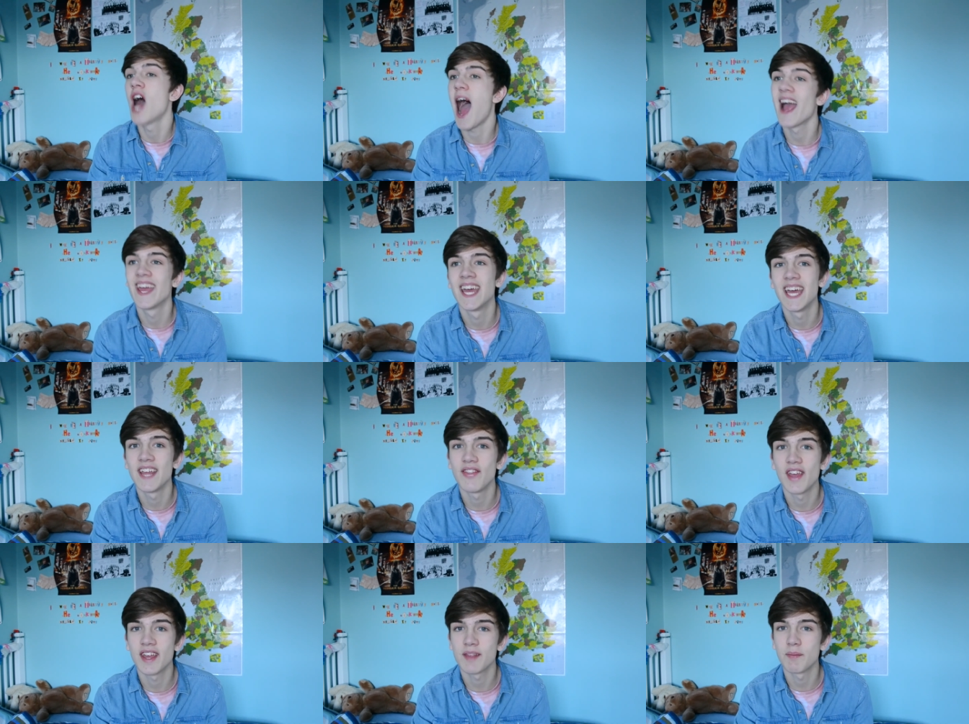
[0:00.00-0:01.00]
I hate
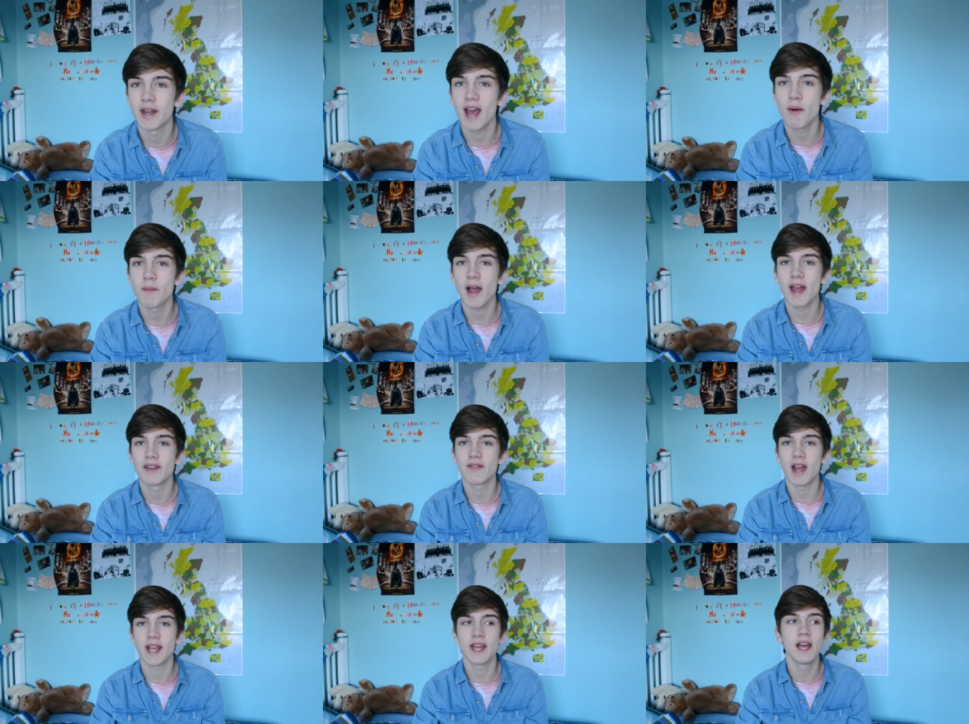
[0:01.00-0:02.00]
this, but now I'm kind of
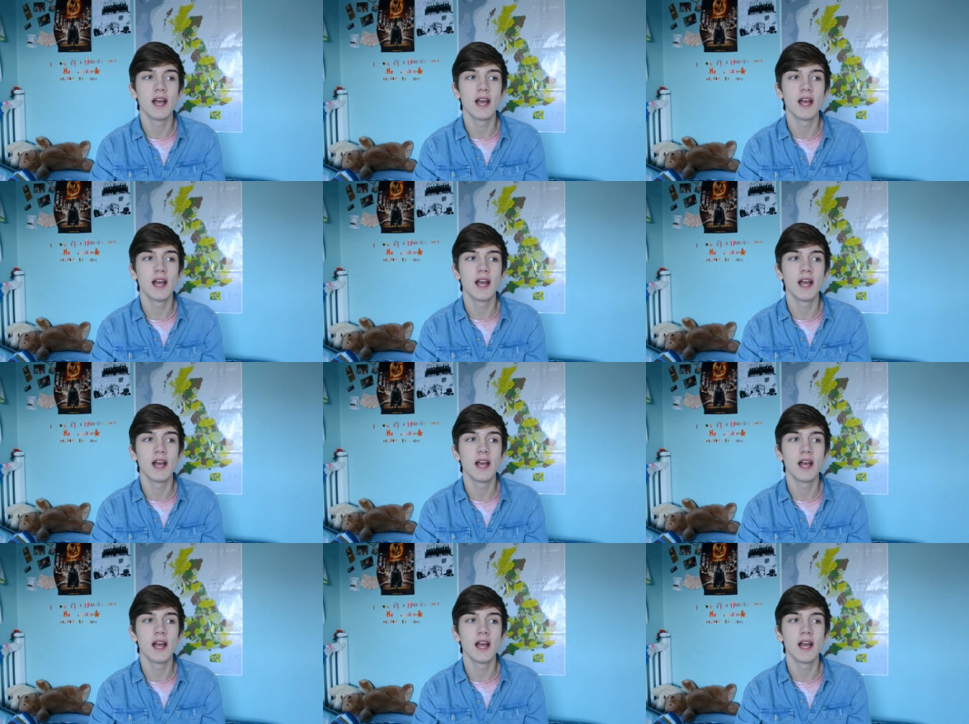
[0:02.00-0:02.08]
like